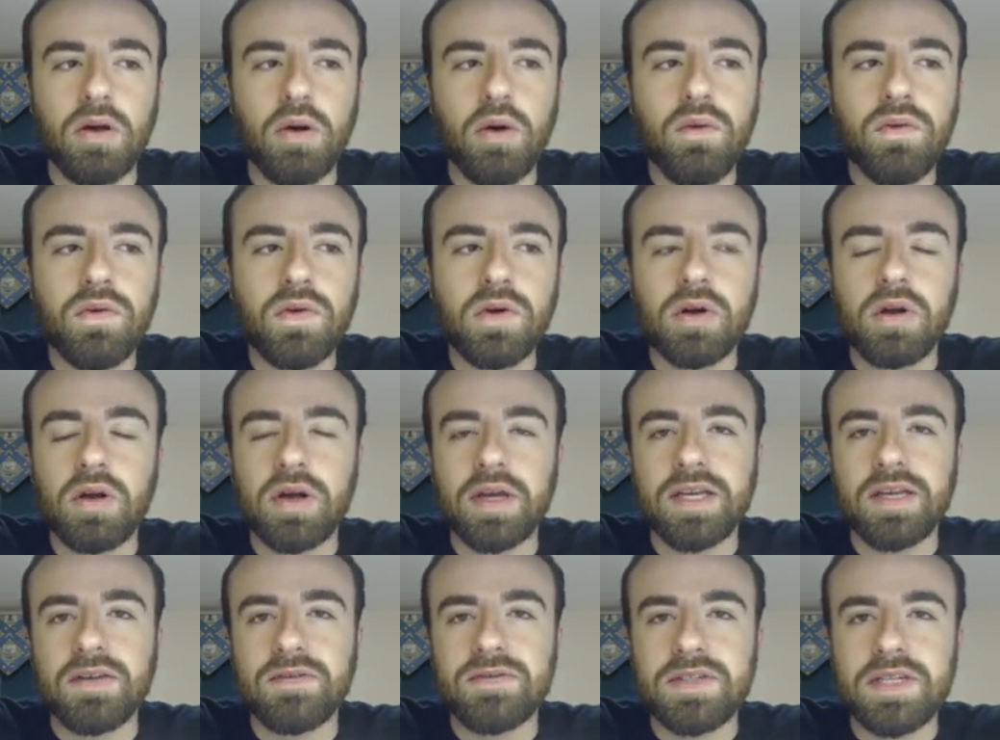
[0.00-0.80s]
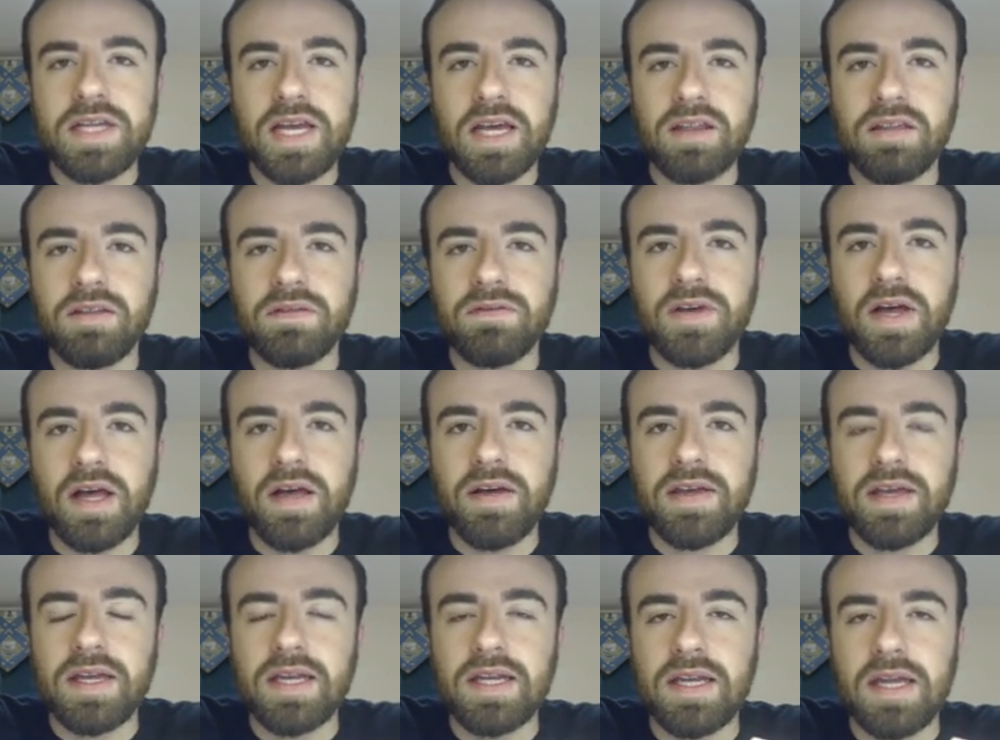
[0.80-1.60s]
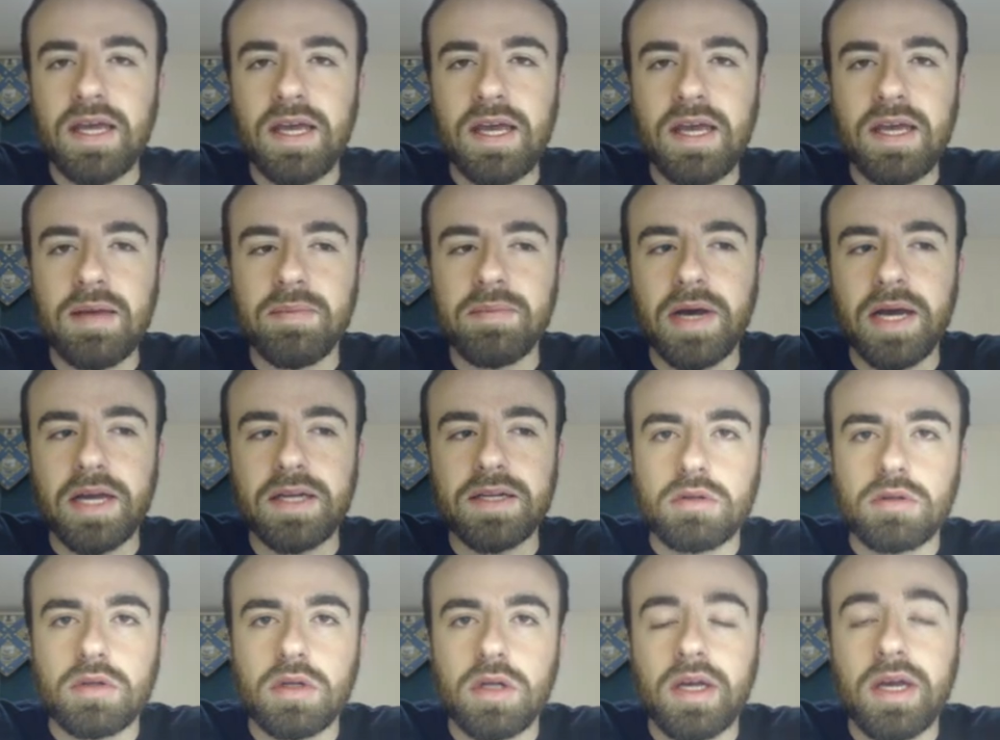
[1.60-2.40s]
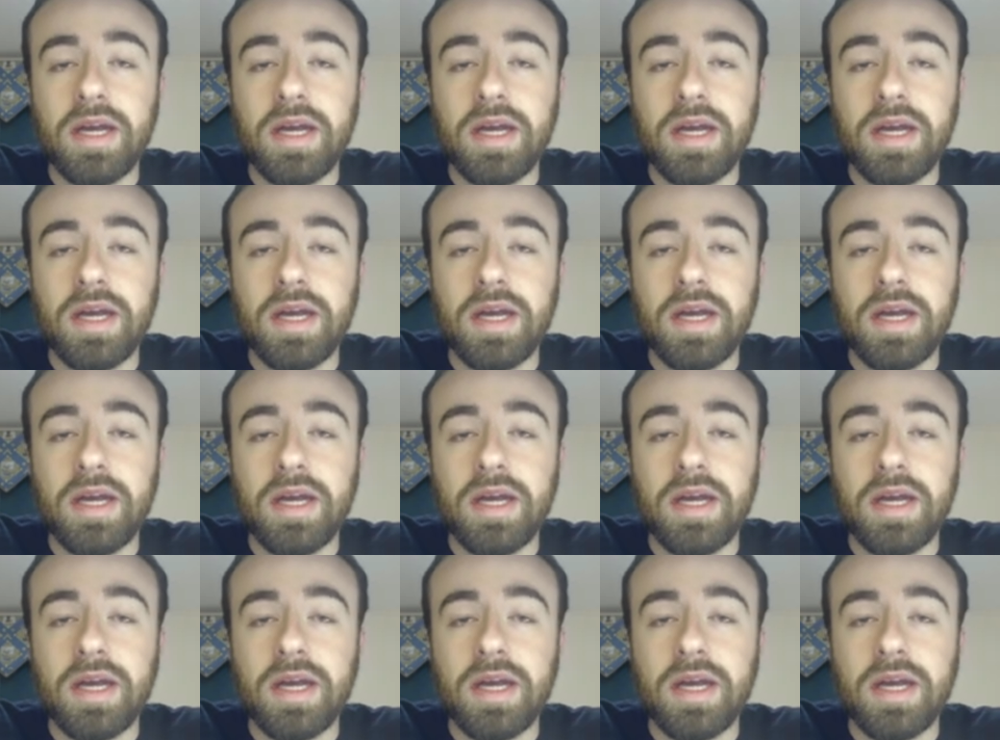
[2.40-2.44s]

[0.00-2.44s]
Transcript: Overall, I give Death Valley an A minus.